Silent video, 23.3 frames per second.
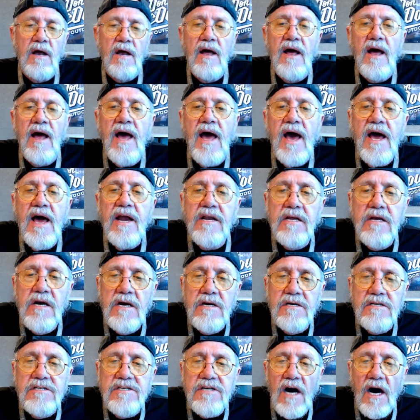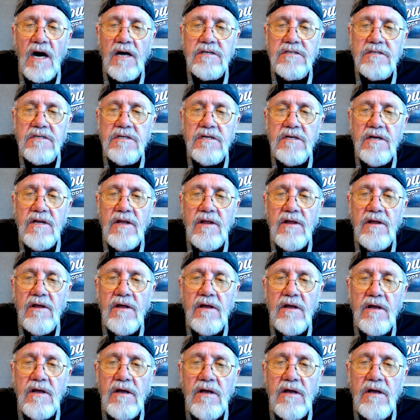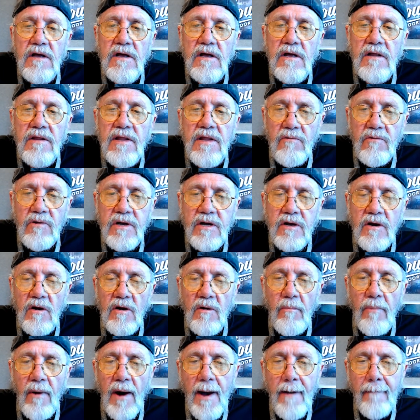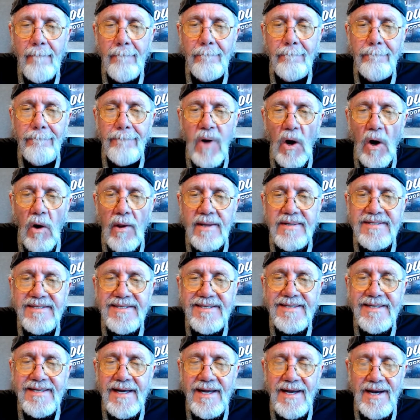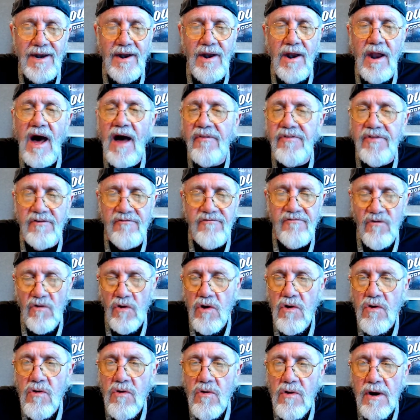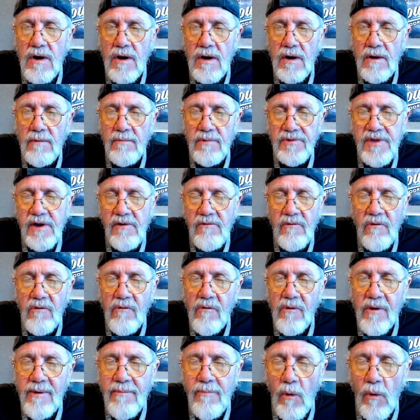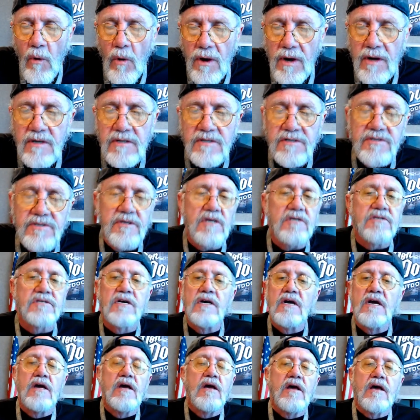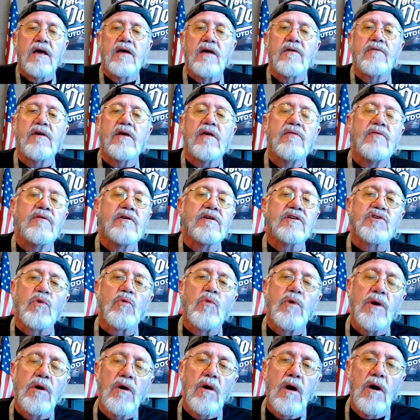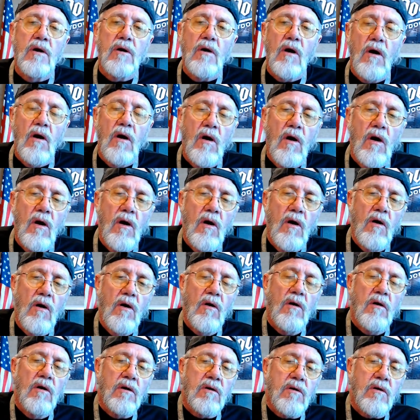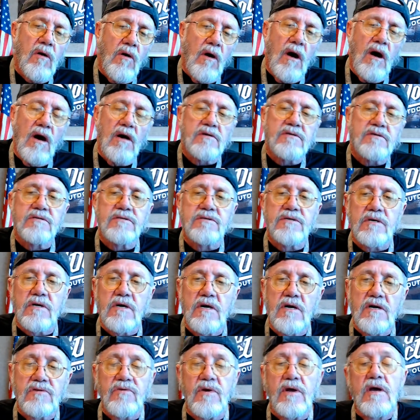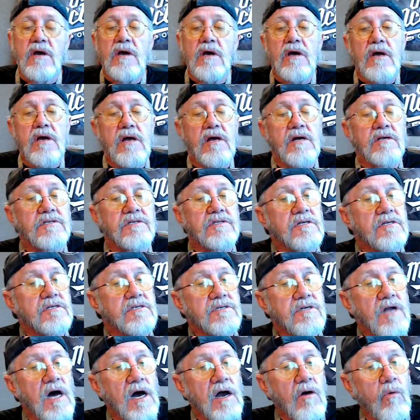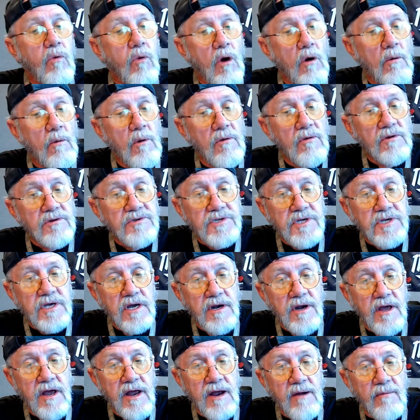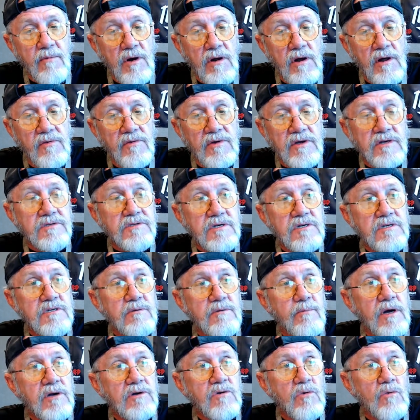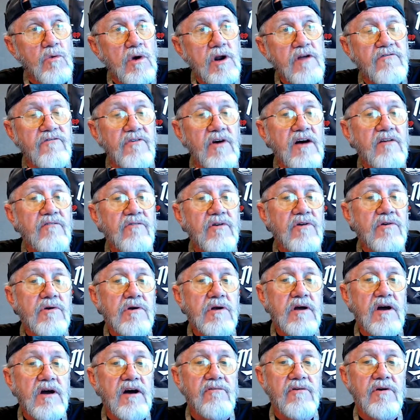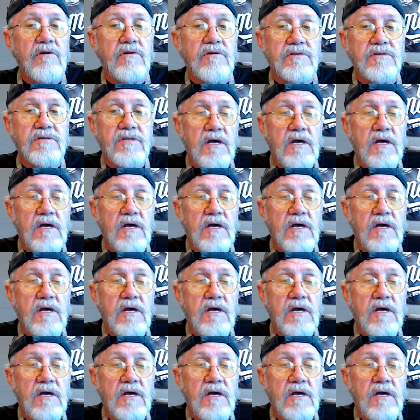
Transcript: had gunshots. They were killed by bullets, not the flu, but they were reported as such. And this went on all across the country. It's just not Cuomo that's getting hammered on this. There's about 25 other governors